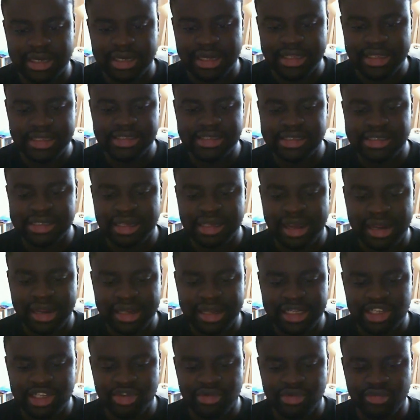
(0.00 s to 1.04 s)
Now this is
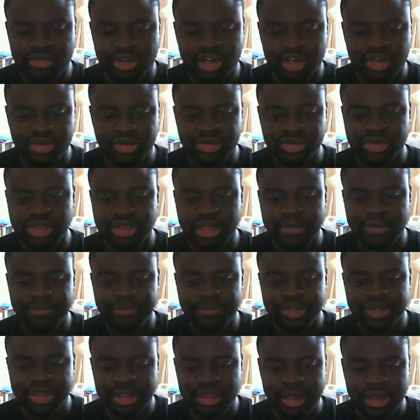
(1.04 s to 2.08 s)
likely to include
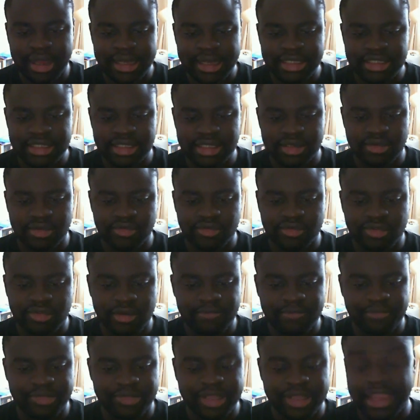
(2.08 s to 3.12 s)
the likes of
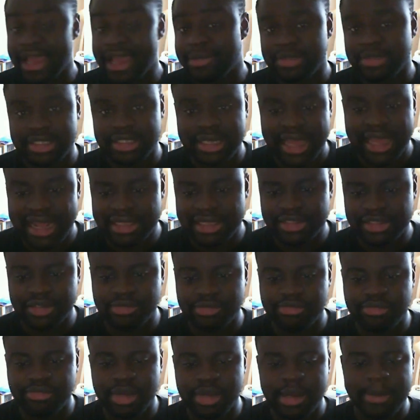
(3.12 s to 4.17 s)
Captain
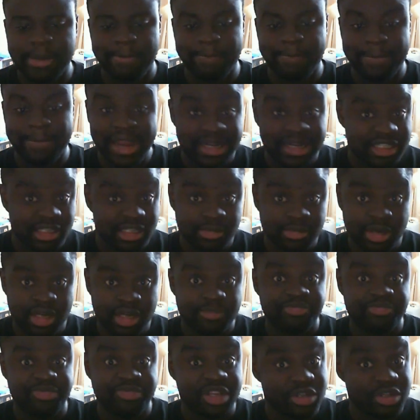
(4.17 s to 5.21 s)
Atom,
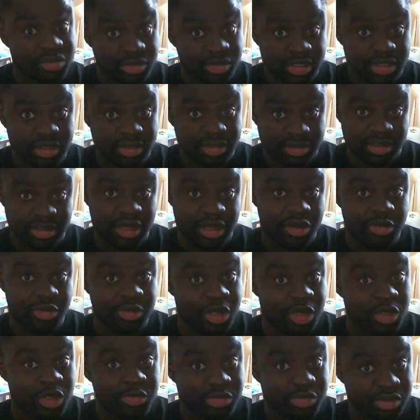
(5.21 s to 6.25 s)
Maxima, who's
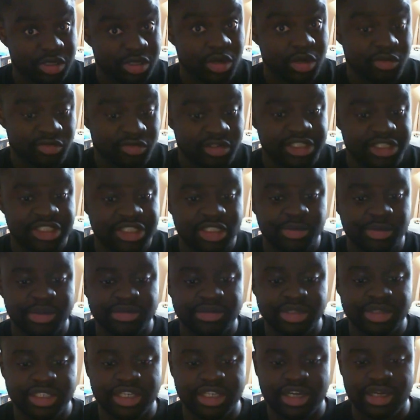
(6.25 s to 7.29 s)
hopefully she'll
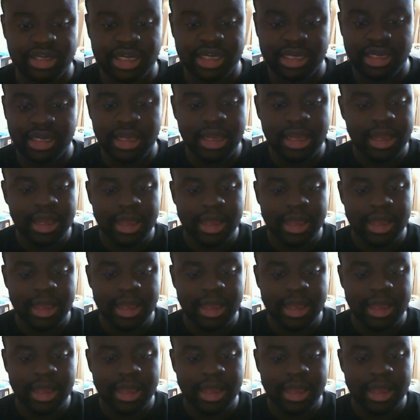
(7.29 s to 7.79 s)
be returning,